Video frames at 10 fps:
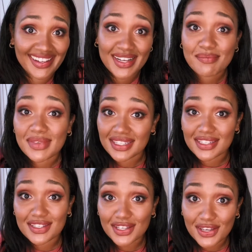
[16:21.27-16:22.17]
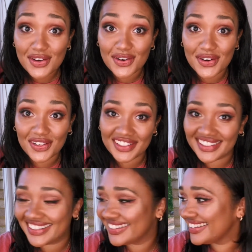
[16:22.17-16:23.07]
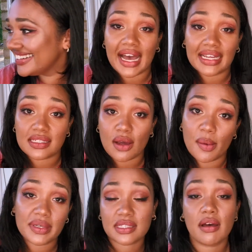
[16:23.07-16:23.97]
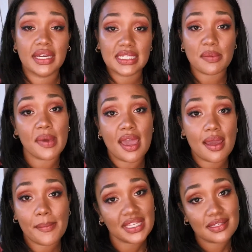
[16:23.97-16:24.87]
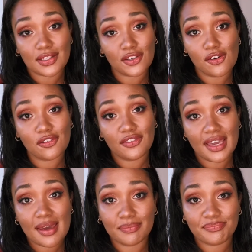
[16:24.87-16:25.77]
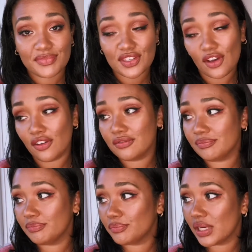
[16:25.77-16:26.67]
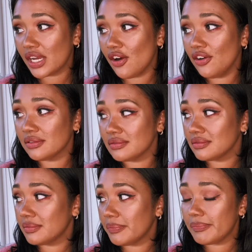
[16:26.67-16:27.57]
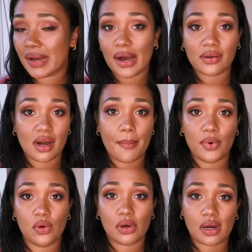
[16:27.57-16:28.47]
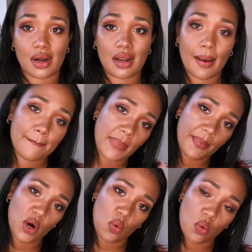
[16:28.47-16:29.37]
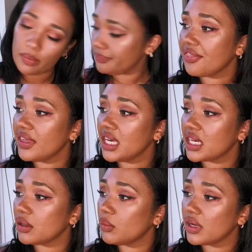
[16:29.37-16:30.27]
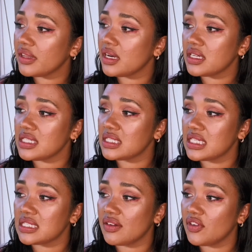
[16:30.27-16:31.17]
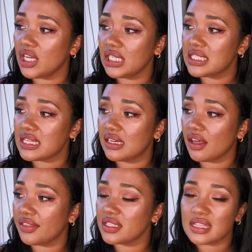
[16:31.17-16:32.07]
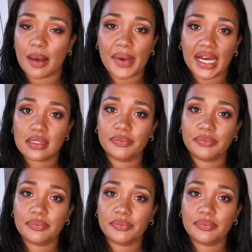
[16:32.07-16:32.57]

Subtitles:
Mr. Secure. And I'm excited to be Miss Secure for him. So bring it on. Power couple. I think one of the nicest things I've learned is that nothing's that bad.